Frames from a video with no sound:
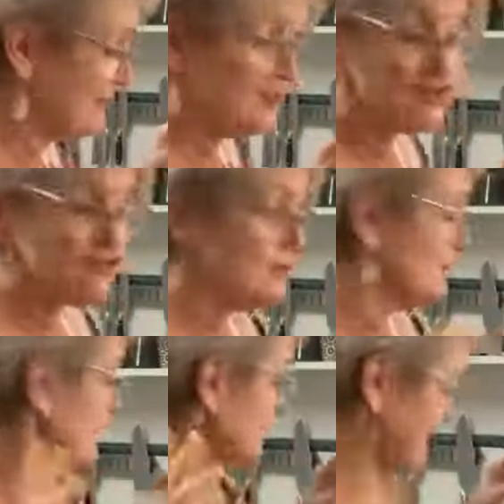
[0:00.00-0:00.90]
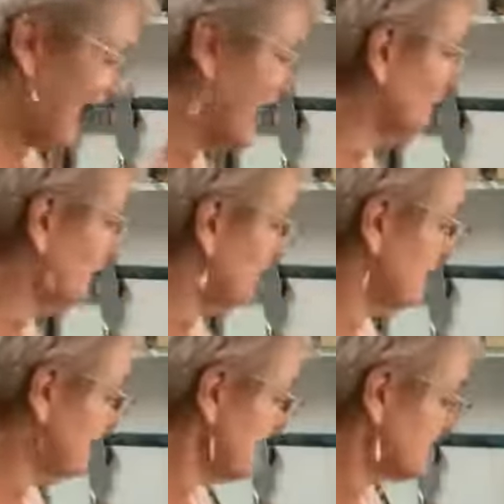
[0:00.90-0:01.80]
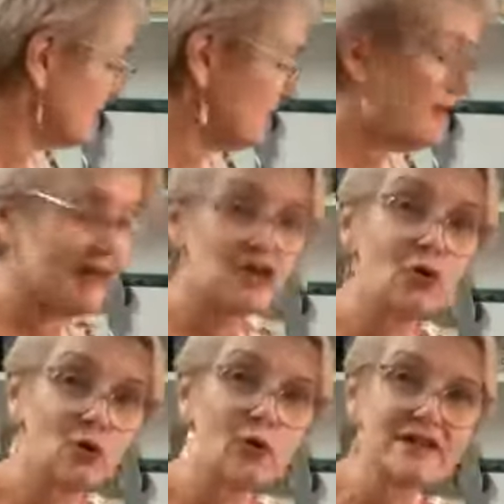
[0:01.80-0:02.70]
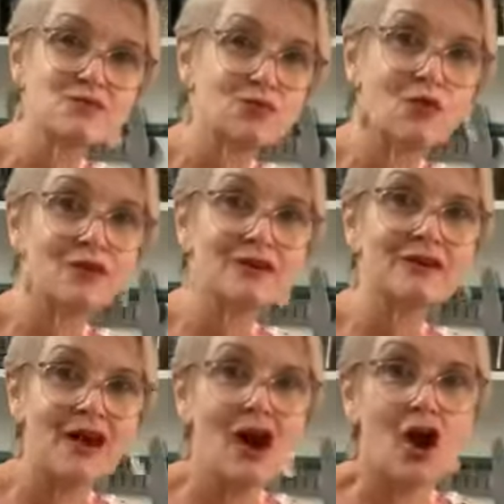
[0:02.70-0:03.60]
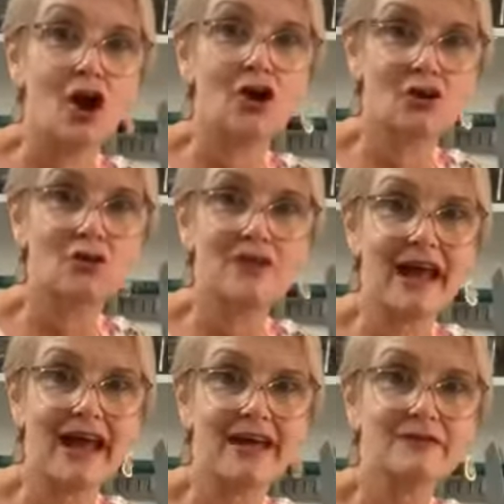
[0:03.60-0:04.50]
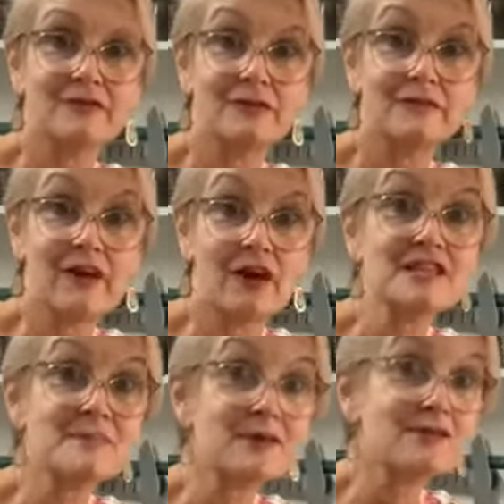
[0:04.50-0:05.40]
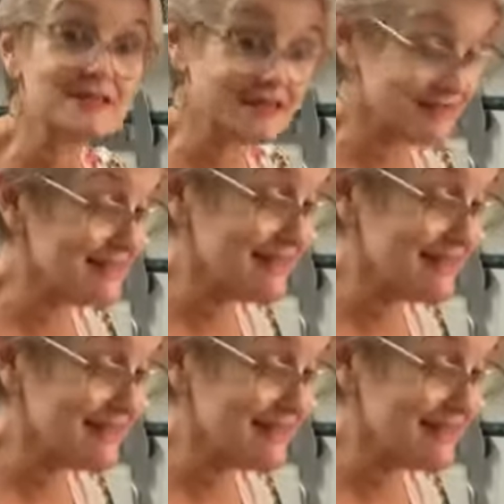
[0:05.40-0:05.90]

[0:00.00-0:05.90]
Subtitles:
beetroot and carrot and things like that, you always want a good handful of ice, because as I